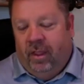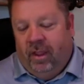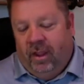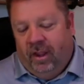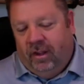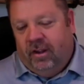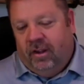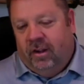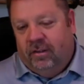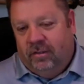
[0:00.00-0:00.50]

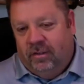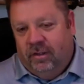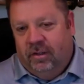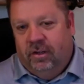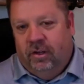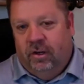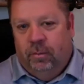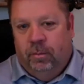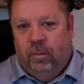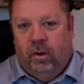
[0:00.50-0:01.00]
It cuts into
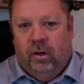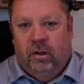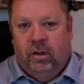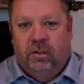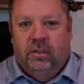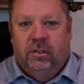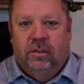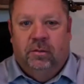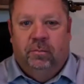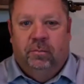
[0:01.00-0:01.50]
your
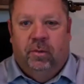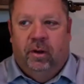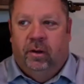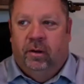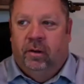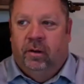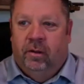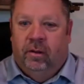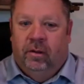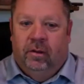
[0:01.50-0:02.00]
margin,
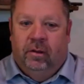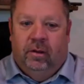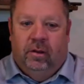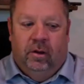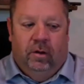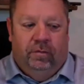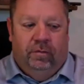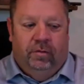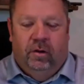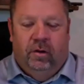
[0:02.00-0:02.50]
but
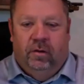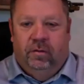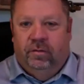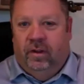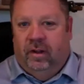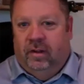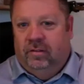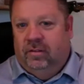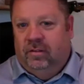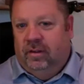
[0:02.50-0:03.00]
if you're
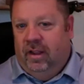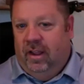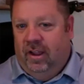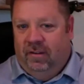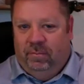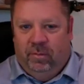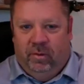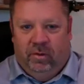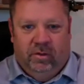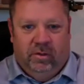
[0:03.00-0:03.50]
investing
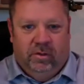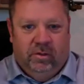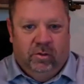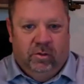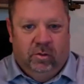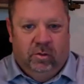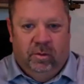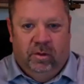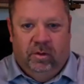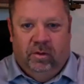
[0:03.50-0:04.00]
$500,000 to
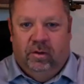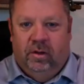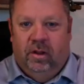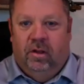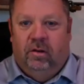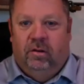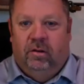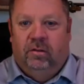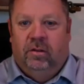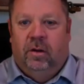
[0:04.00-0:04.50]
$1 million
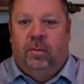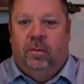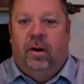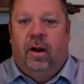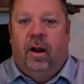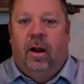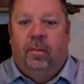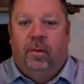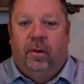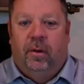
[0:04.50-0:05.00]
on a
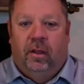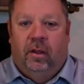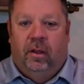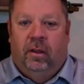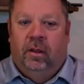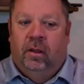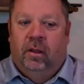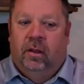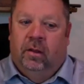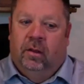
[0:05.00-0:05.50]
property,
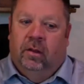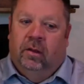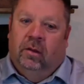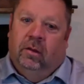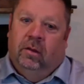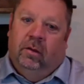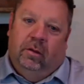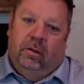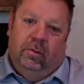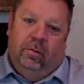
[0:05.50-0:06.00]

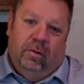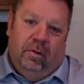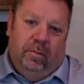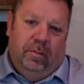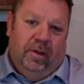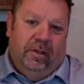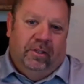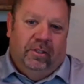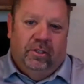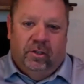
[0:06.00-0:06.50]
you want to
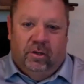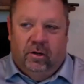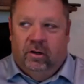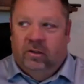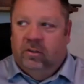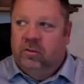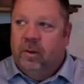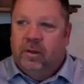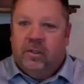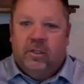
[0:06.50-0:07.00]
make sure,
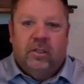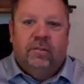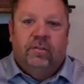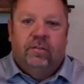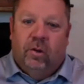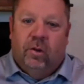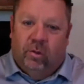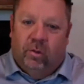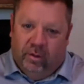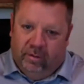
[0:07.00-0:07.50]
especially if you
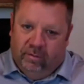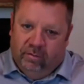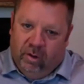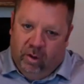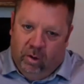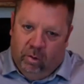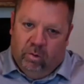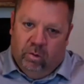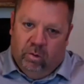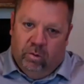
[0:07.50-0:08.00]
don't live
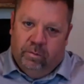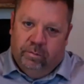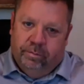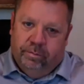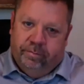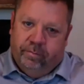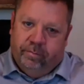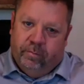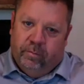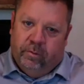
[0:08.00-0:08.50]
local,
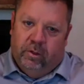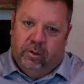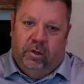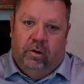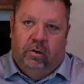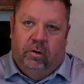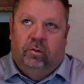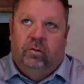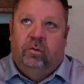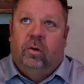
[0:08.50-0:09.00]

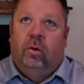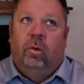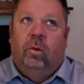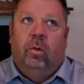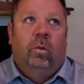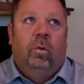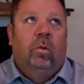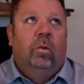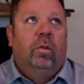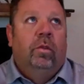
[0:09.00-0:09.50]

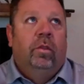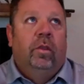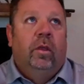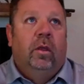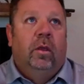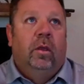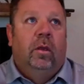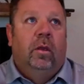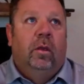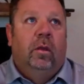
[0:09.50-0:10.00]
so
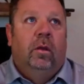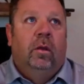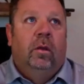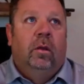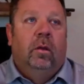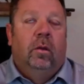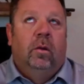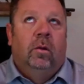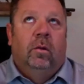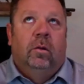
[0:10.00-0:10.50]
the
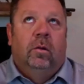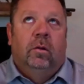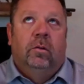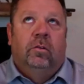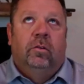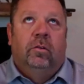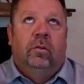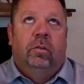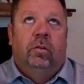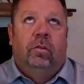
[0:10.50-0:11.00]
1,
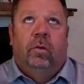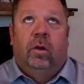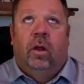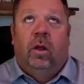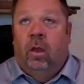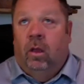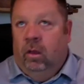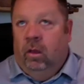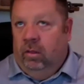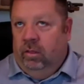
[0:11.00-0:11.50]
2, 3,
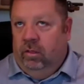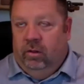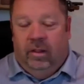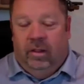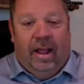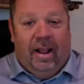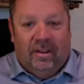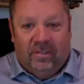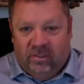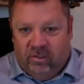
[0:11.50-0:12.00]
the
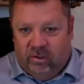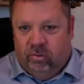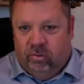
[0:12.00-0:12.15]
last